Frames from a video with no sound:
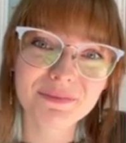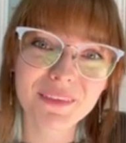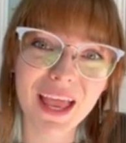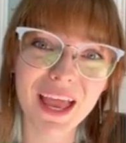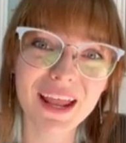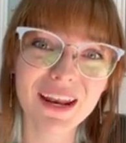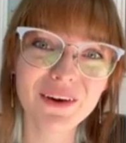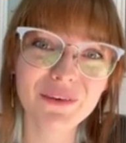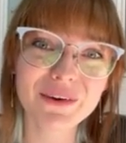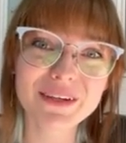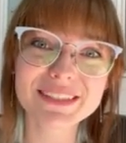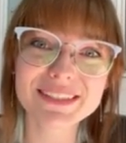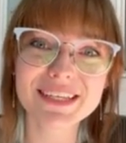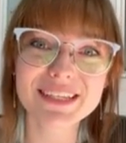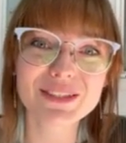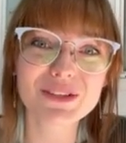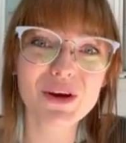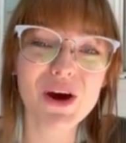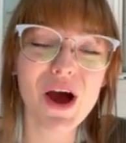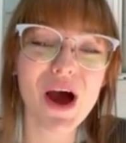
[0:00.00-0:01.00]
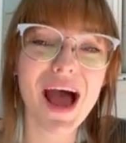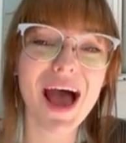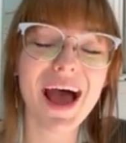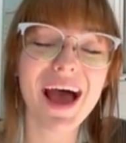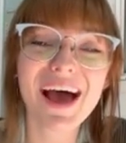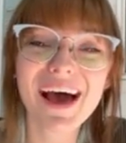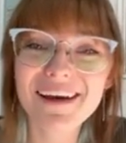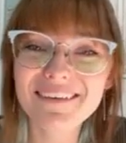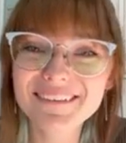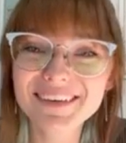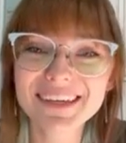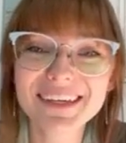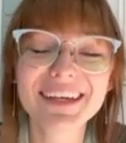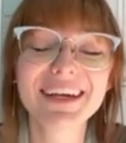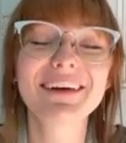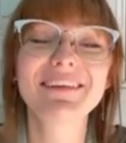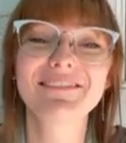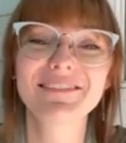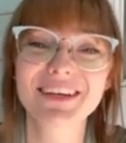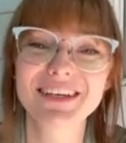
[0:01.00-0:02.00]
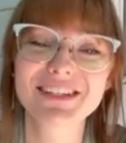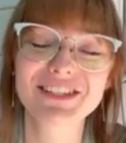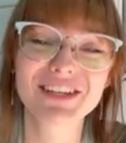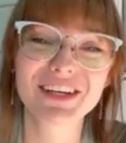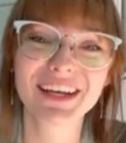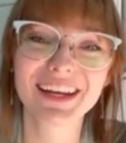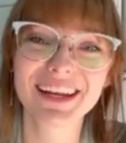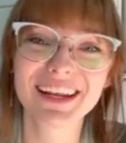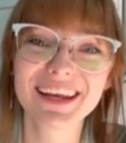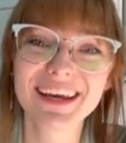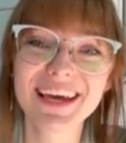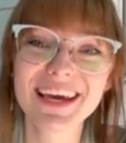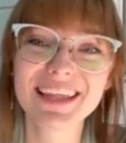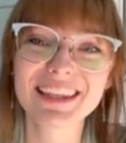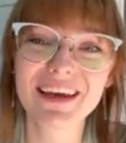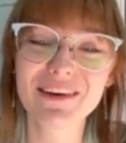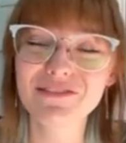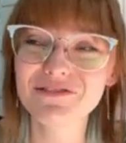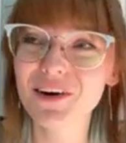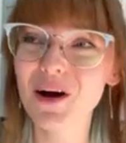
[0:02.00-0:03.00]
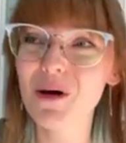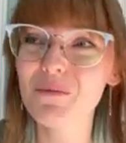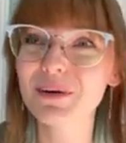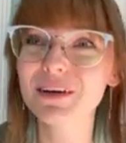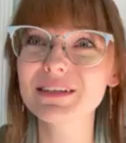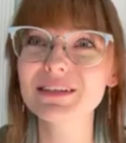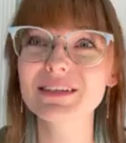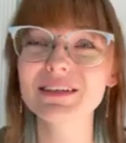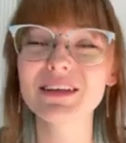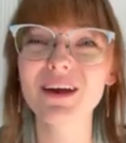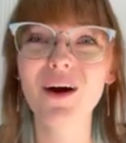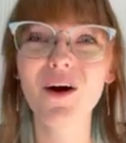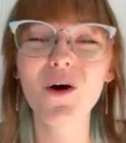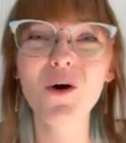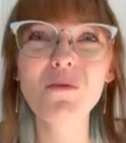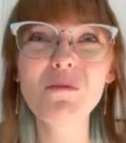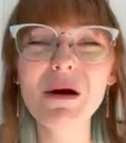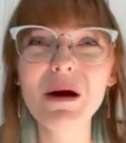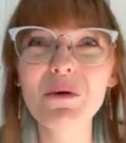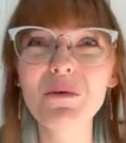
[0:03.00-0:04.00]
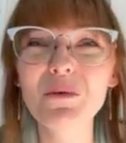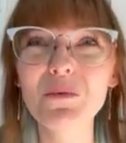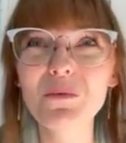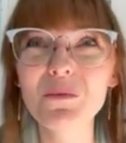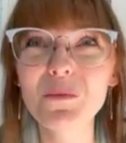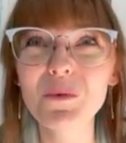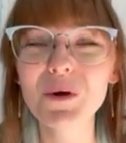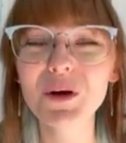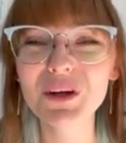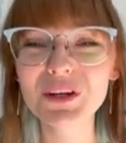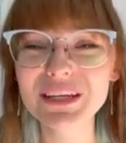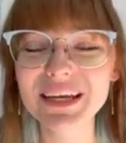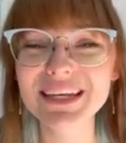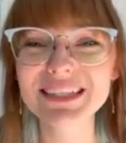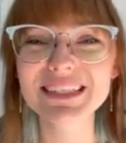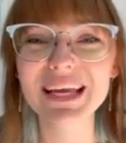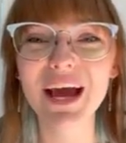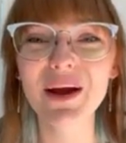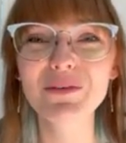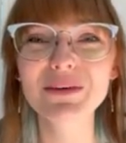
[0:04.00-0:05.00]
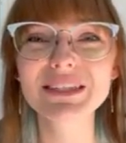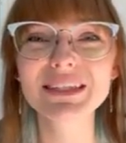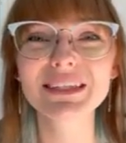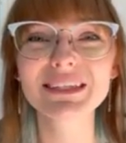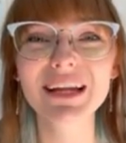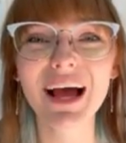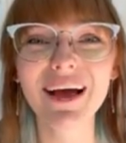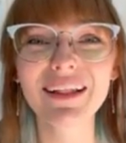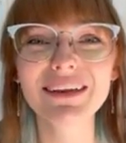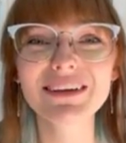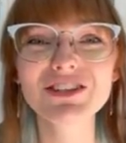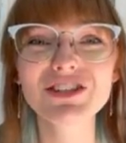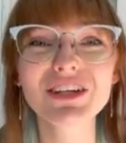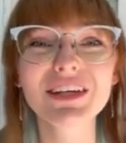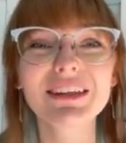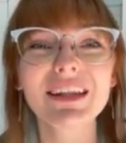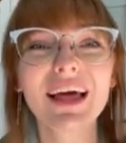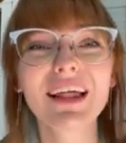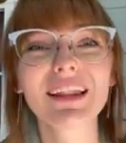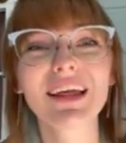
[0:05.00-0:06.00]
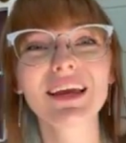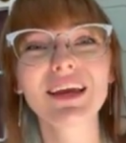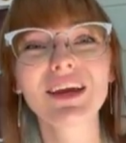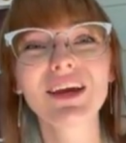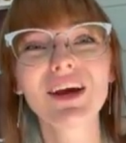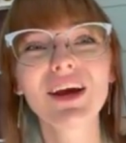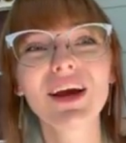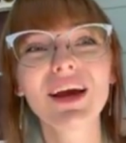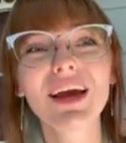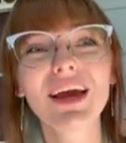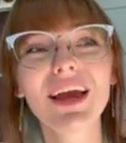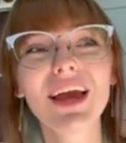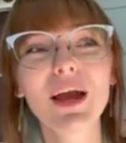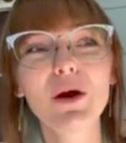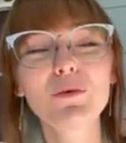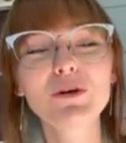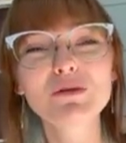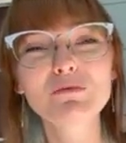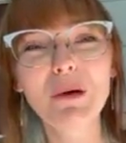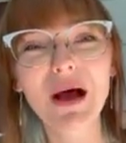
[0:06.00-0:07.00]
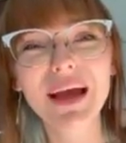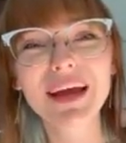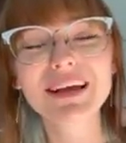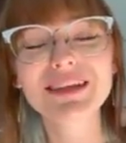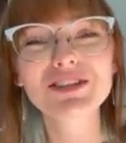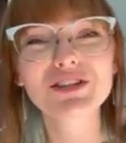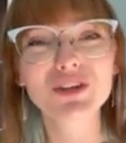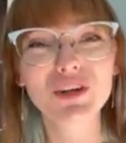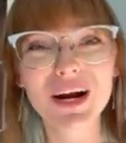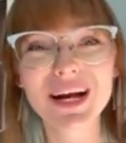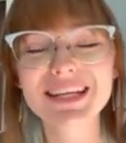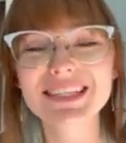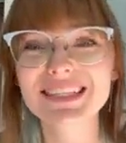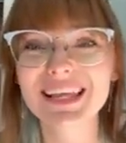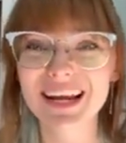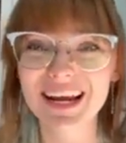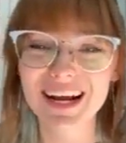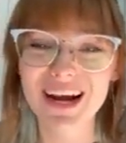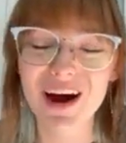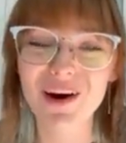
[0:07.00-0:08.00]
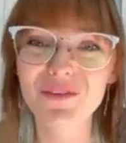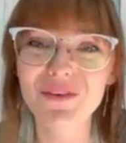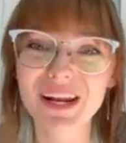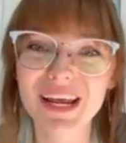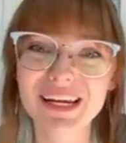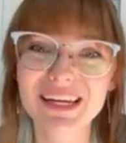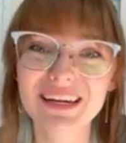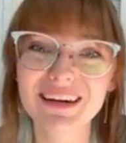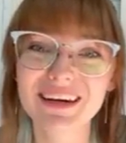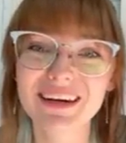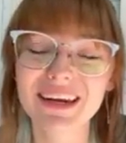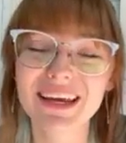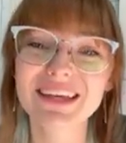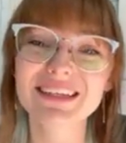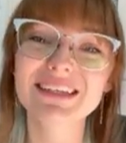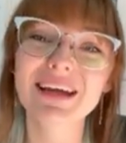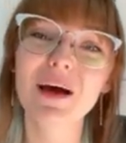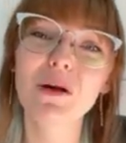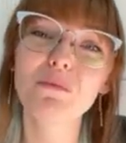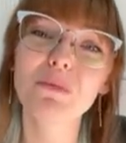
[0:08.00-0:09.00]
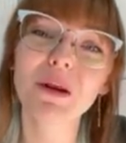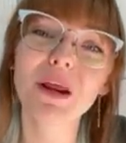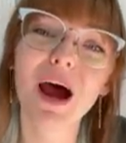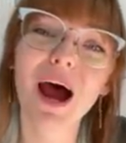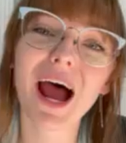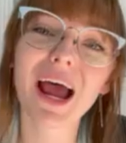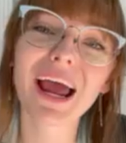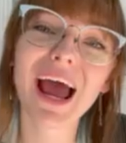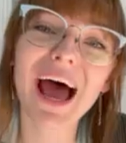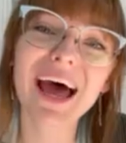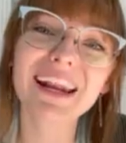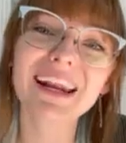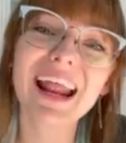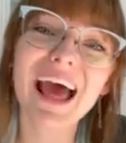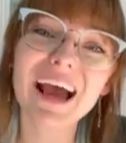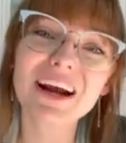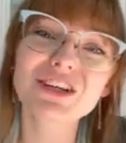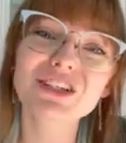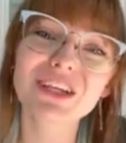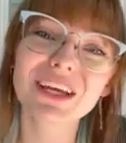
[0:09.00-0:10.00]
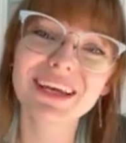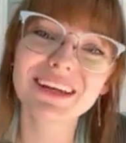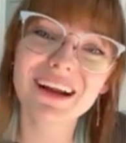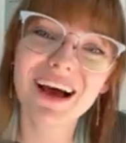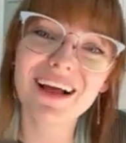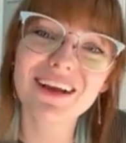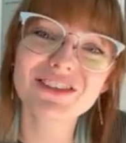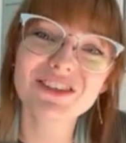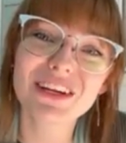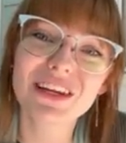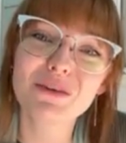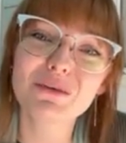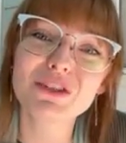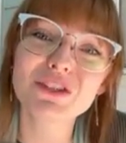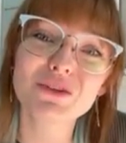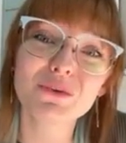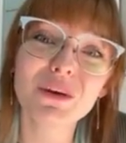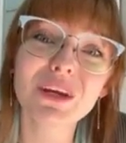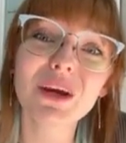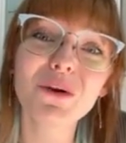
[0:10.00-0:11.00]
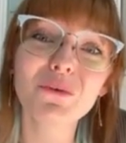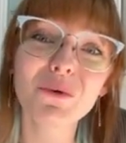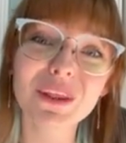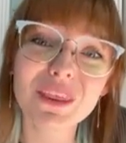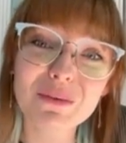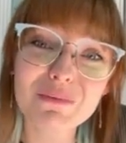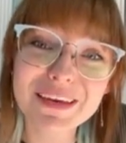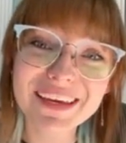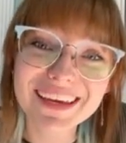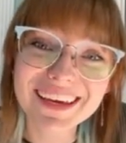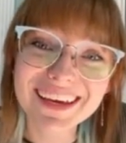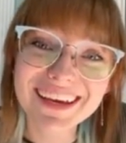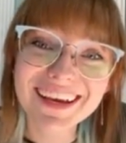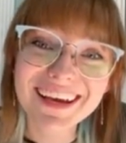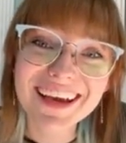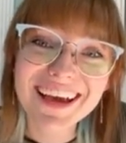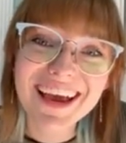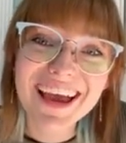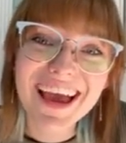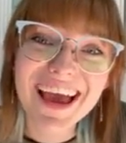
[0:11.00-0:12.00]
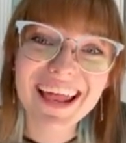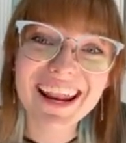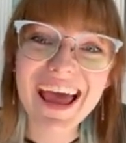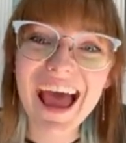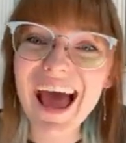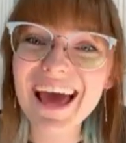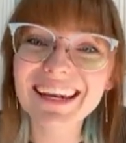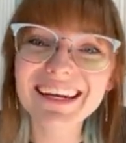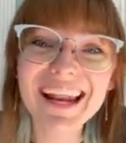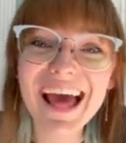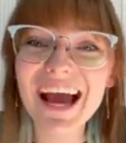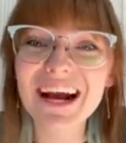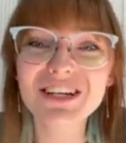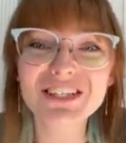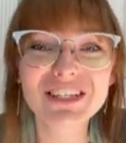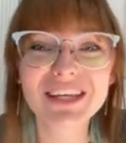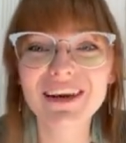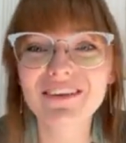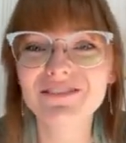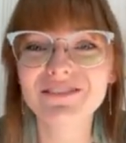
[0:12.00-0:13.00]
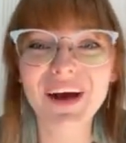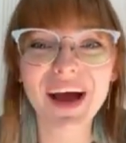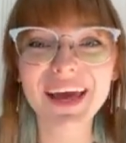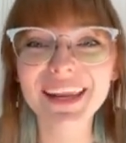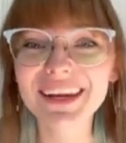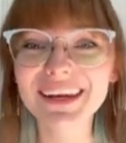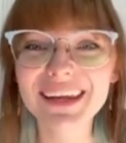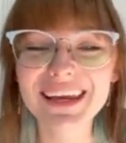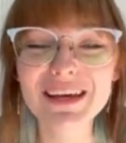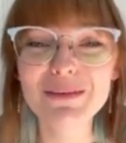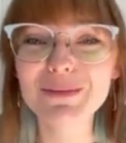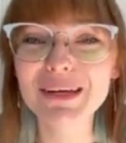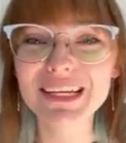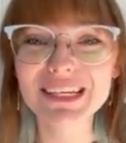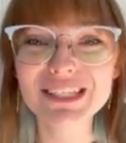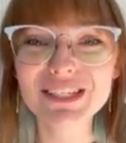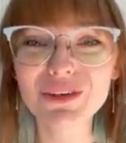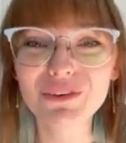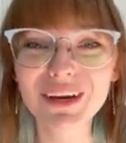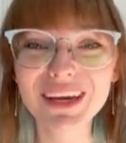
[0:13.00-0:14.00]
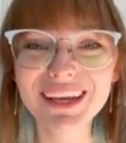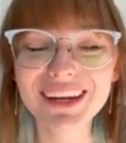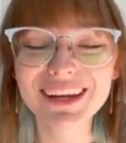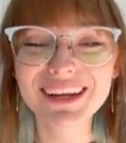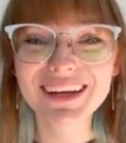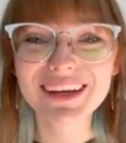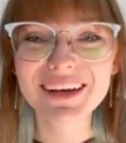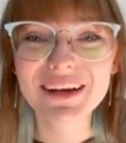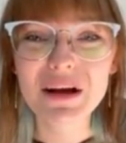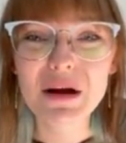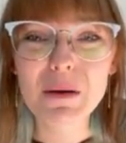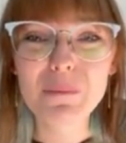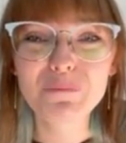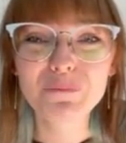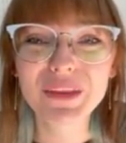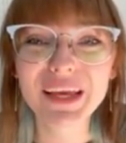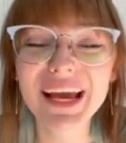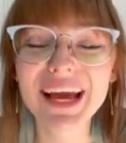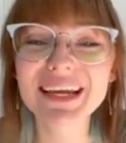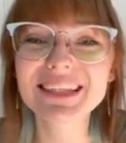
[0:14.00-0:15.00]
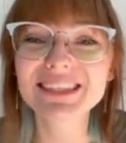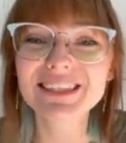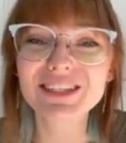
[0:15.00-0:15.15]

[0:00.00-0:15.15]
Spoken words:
And it was this heavy conviction that fell because, oh my goodness, I was acknowledging that like it was by his grace that I got what I needed to get done, but I hadn't actually acknowledged that he was doing it with me, and I hadn't actually invited him into it. Like, I had